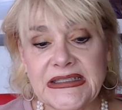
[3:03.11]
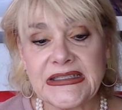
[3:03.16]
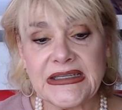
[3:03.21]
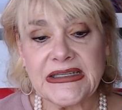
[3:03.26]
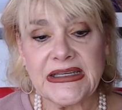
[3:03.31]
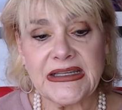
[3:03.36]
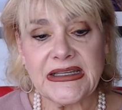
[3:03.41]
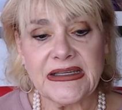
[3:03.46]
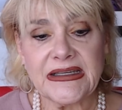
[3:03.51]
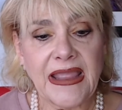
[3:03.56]

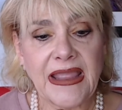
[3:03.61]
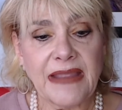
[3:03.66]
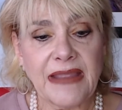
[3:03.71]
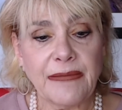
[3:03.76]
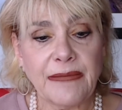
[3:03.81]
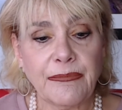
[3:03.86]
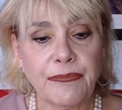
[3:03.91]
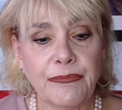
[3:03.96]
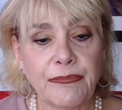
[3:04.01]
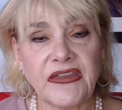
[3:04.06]
it,
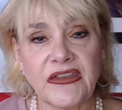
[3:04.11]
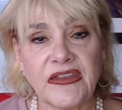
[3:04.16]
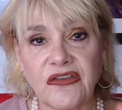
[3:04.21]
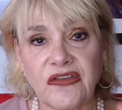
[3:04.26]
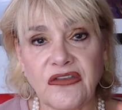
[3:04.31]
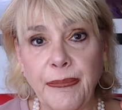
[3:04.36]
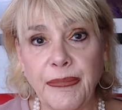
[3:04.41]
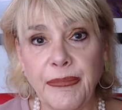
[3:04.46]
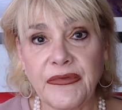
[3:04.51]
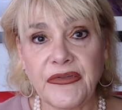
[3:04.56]
at the
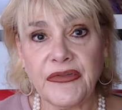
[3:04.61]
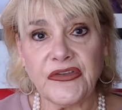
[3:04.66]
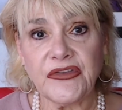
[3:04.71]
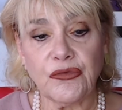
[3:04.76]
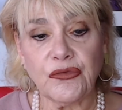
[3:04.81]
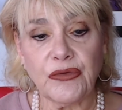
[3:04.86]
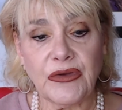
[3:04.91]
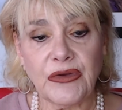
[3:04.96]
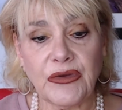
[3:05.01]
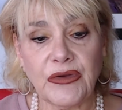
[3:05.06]
top of the
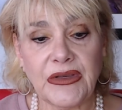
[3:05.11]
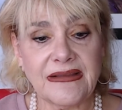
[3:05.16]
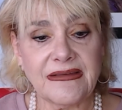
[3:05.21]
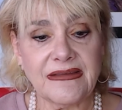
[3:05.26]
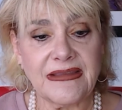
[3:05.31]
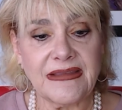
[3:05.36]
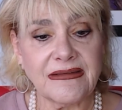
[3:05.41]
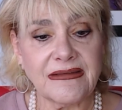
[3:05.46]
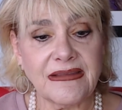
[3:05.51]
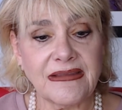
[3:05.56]
screen it
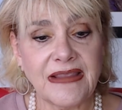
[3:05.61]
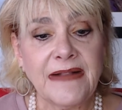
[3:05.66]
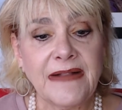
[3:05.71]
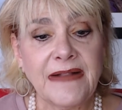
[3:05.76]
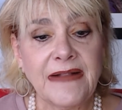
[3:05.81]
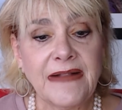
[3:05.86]
says